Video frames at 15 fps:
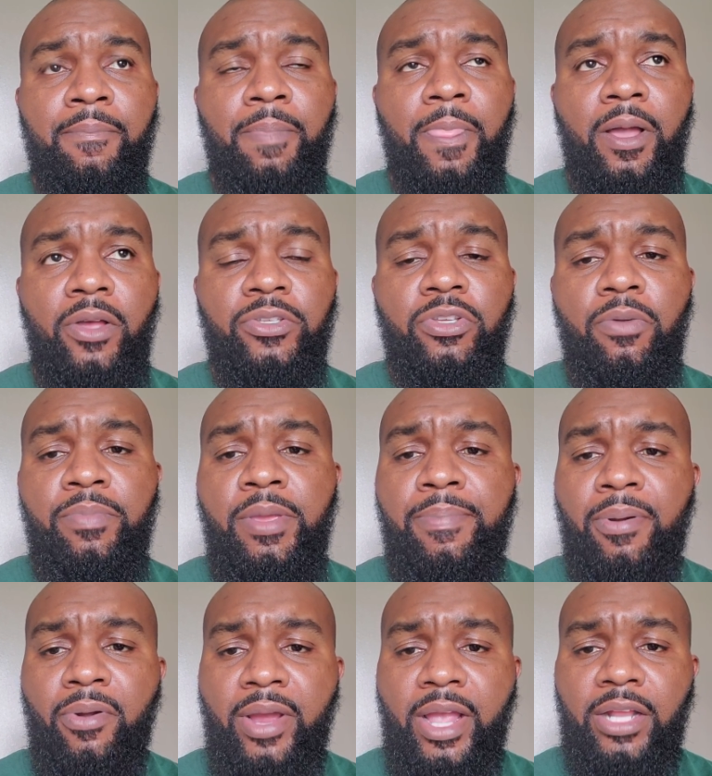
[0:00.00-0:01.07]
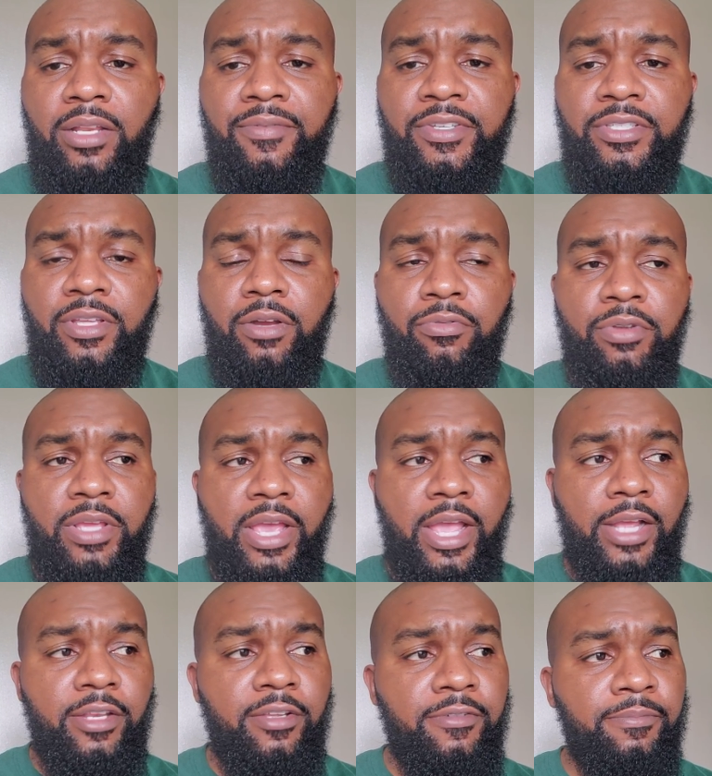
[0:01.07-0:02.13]
Also be proactive instead of
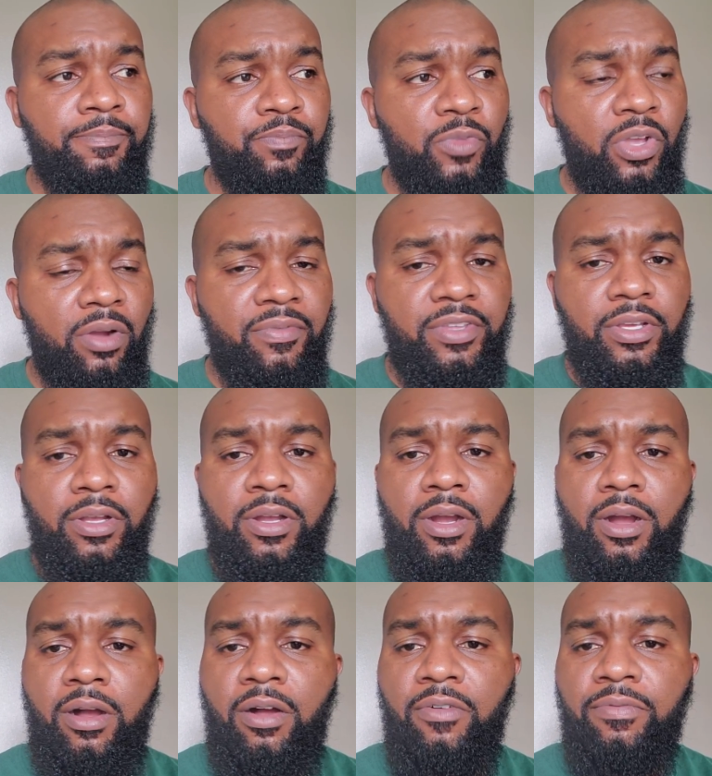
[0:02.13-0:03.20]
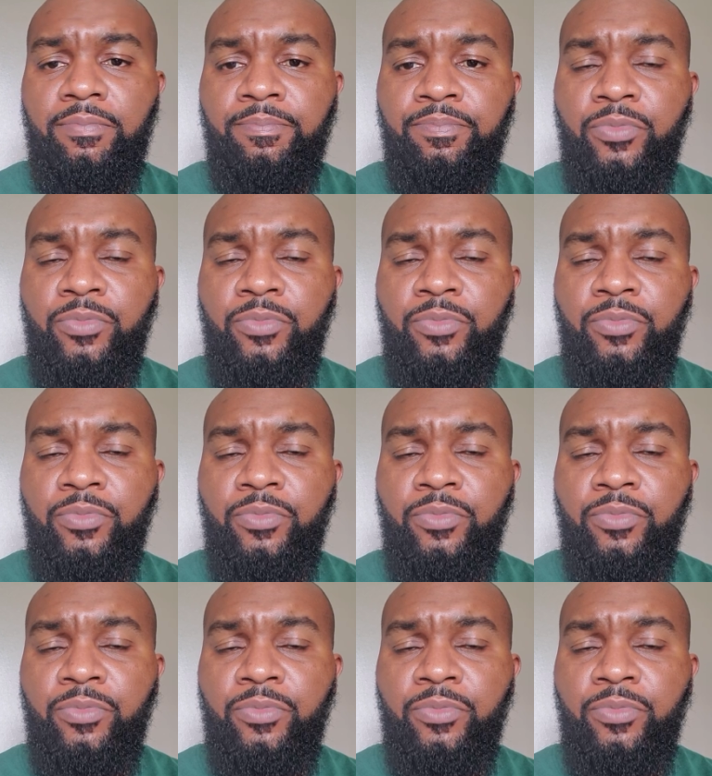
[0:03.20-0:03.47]
reactive. Cover your cough.